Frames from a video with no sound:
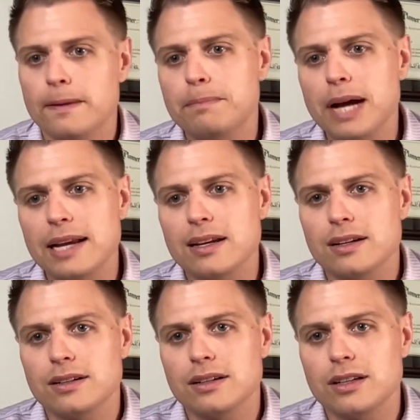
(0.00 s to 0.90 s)
but
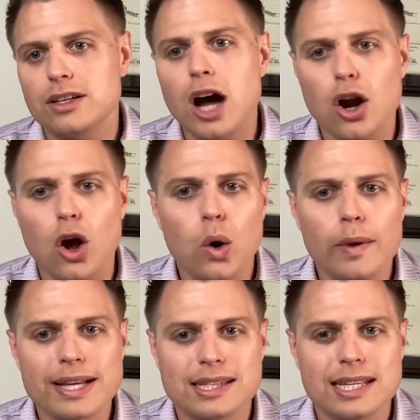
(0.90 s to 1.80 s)
not
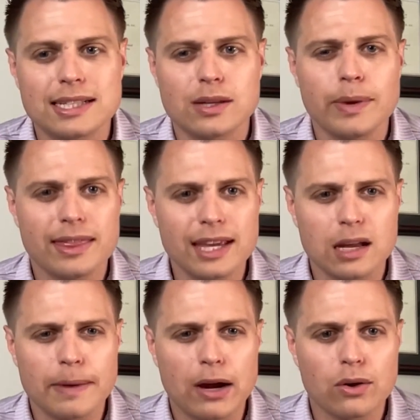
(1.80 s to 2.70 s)
always things that we think
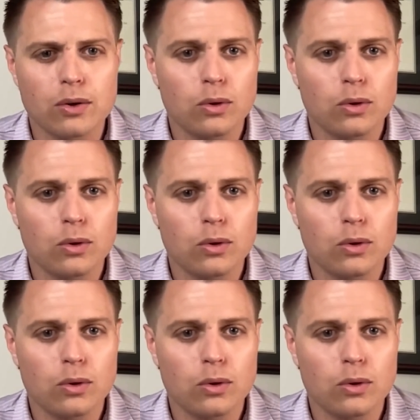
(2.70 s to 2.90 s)
about.